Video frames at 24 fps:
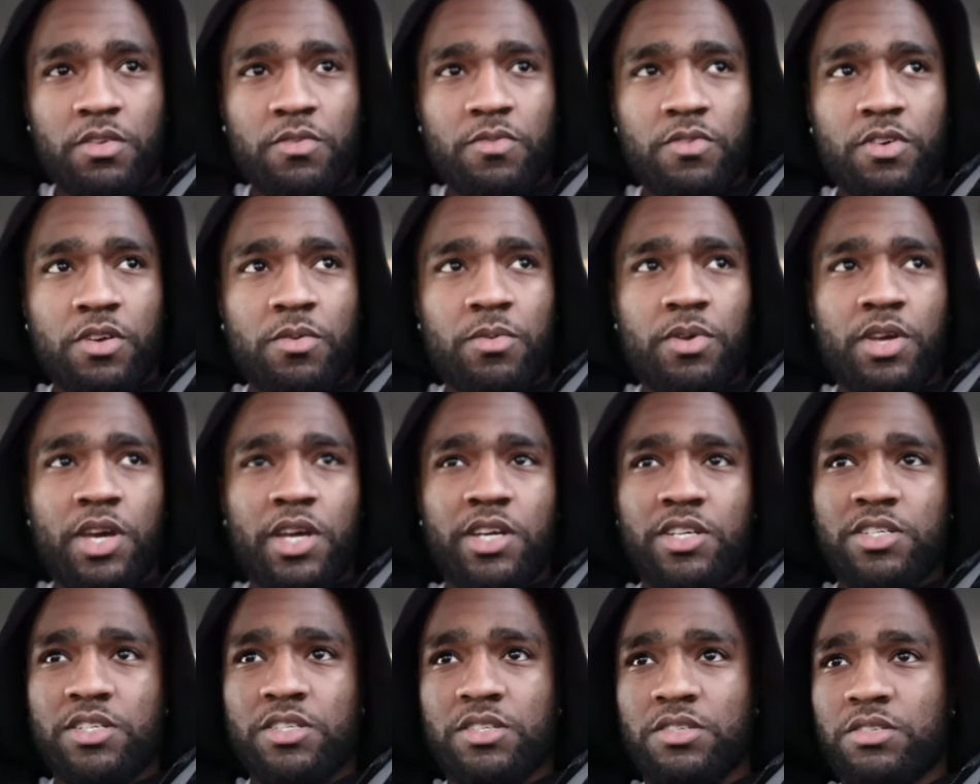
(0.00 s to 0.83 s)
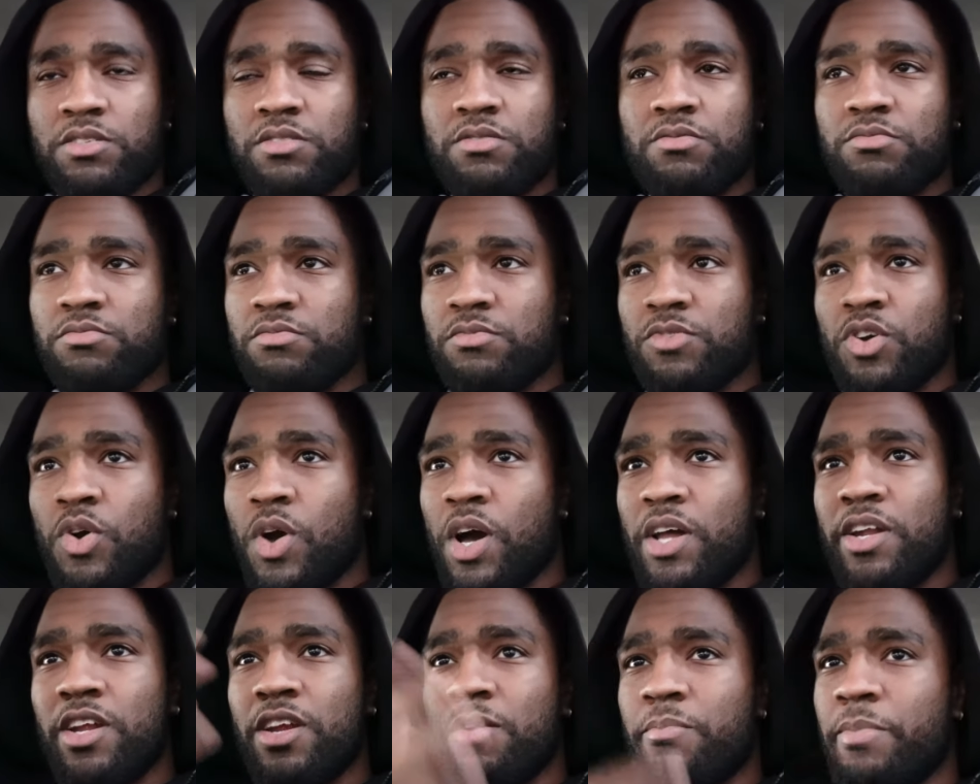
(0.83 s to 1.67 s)
Feel me? I could just Go
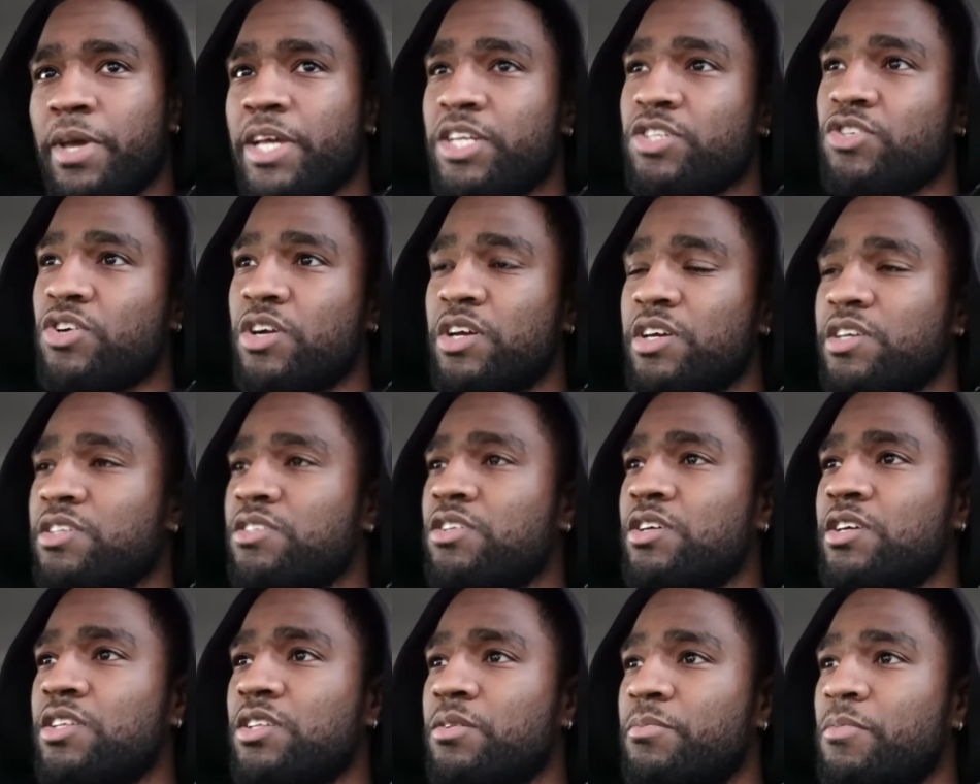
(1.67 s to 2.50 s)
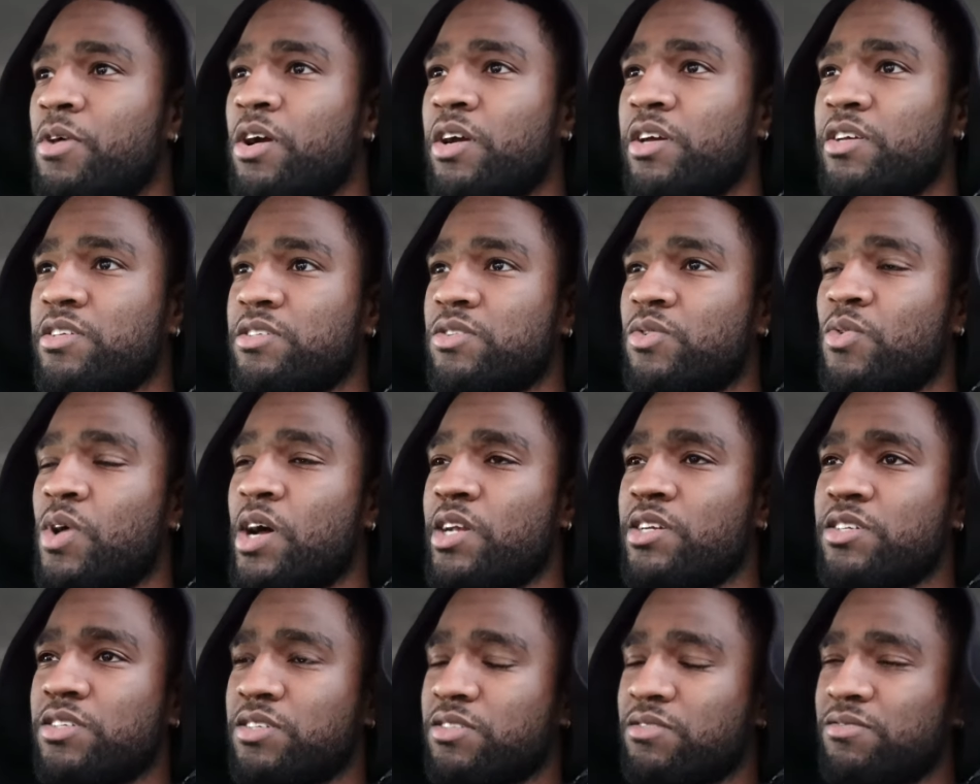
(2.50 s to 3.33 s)
out there and make trades, look at the markets and
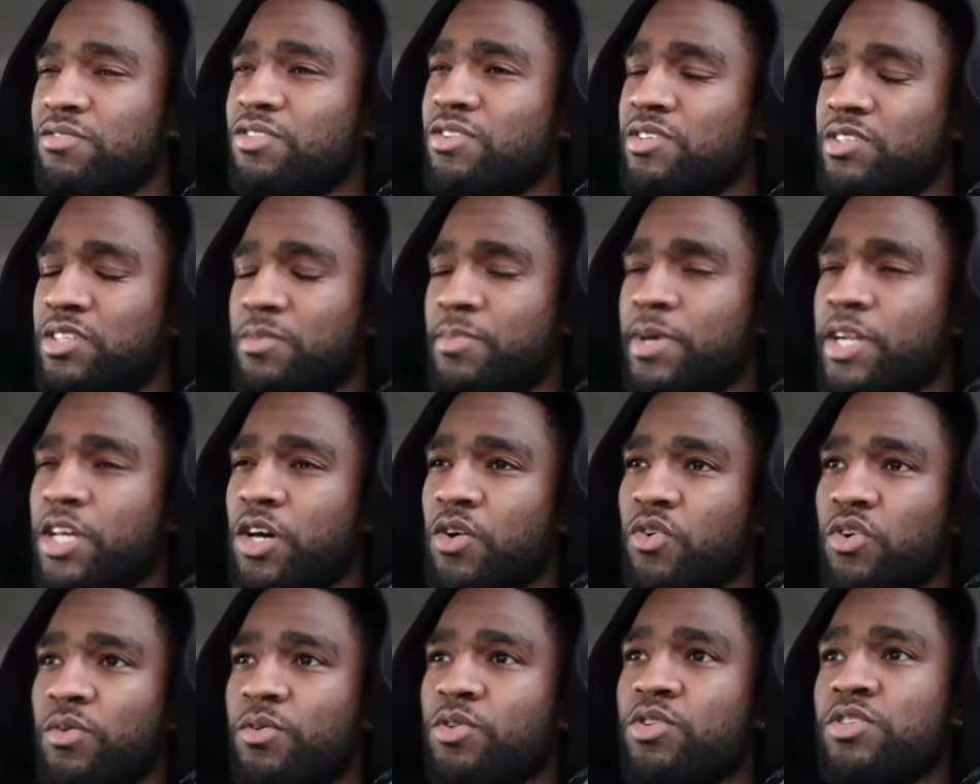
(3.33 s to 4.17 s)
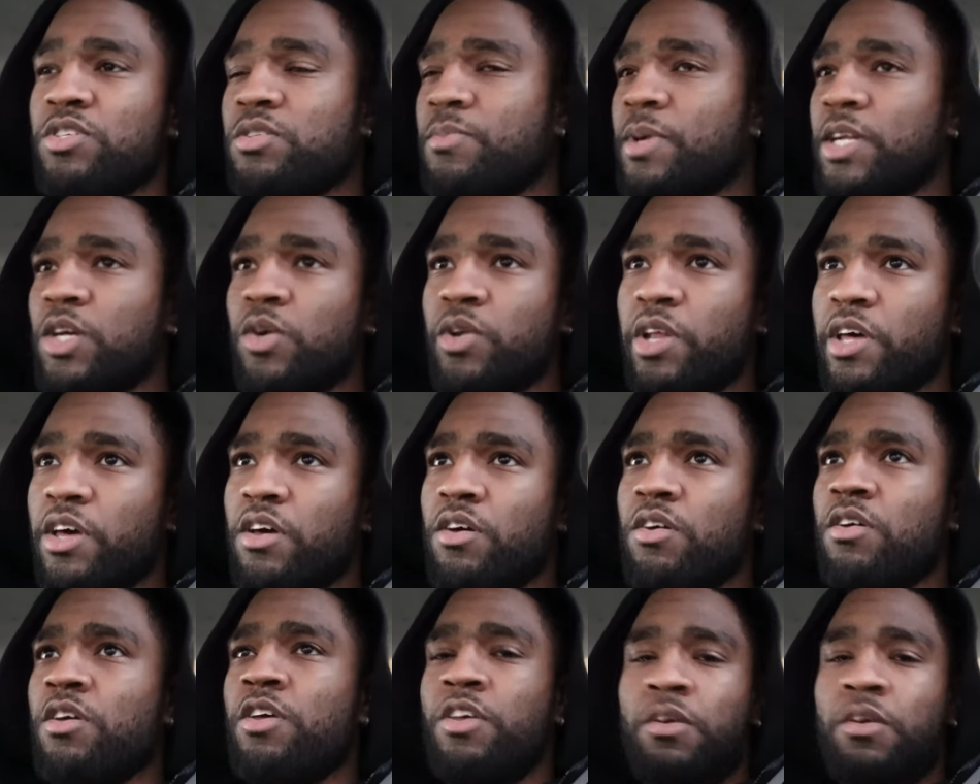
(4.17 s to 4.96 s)
watch this. What is she about to go? What is she about to go down?